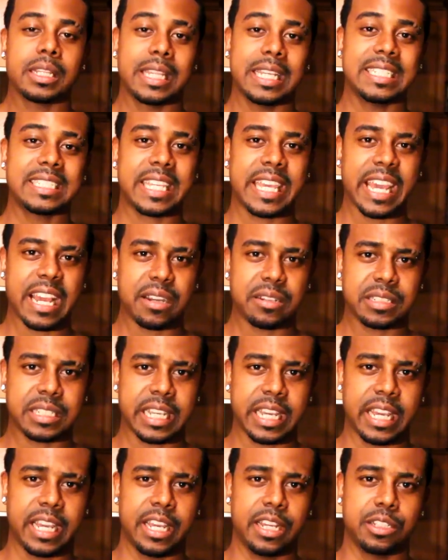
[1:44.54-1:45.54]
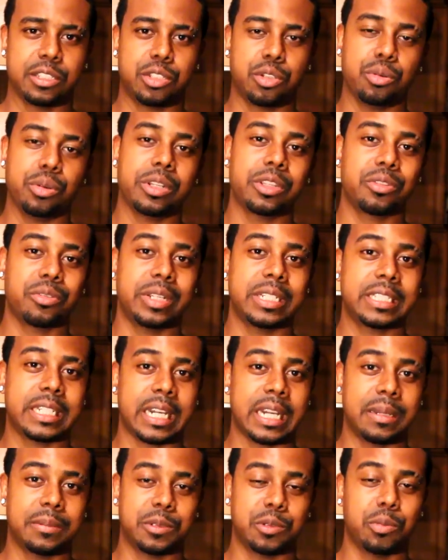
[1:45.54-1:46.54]
These cows had 2 to 3
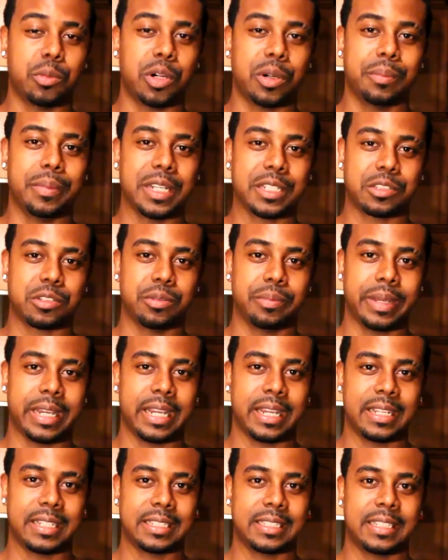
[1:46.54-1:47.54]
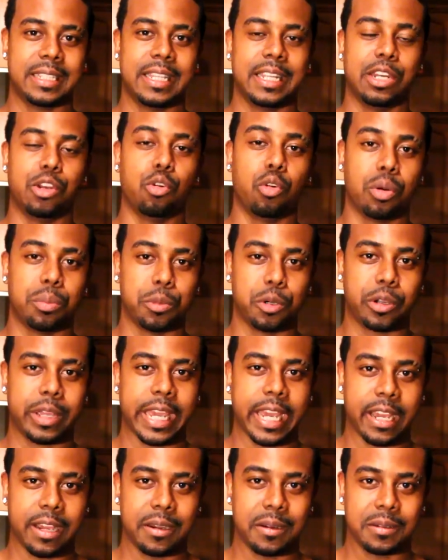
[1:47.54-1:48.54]
times more muscle mass than normal
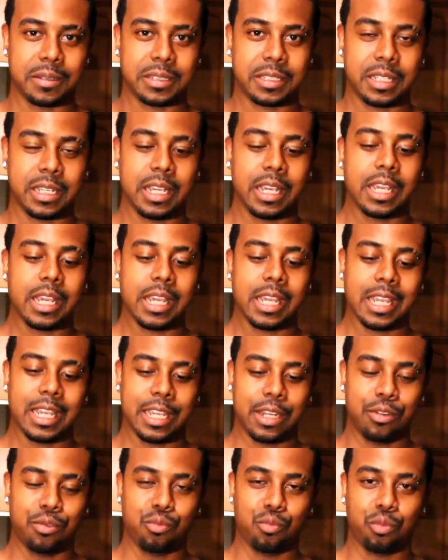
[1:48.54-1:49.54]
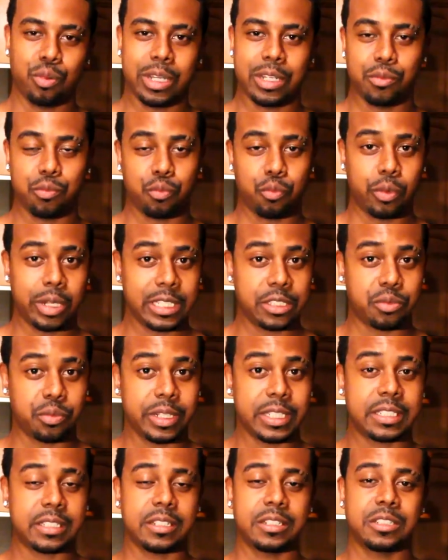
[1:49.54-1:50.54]
cows. And when once
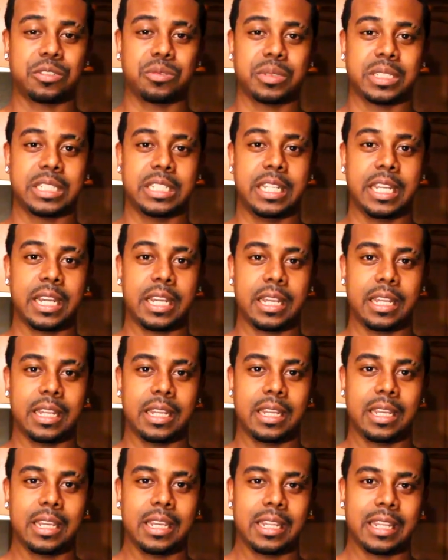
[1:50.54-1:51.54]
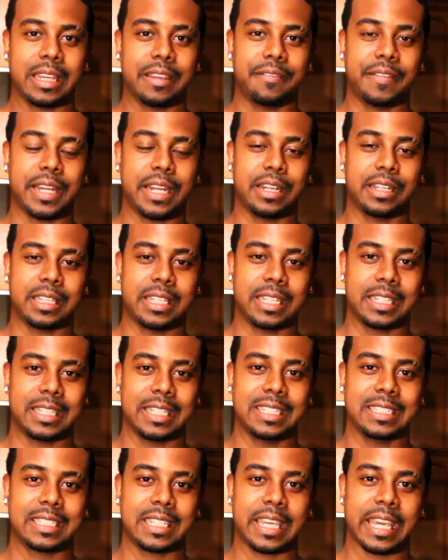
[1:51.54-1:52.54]
research was done, they found out that
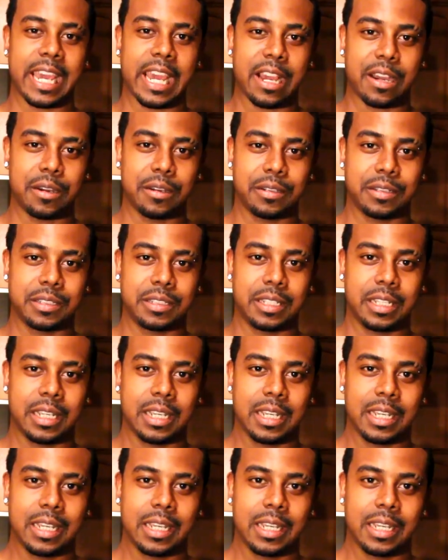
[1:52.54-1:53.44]
these cows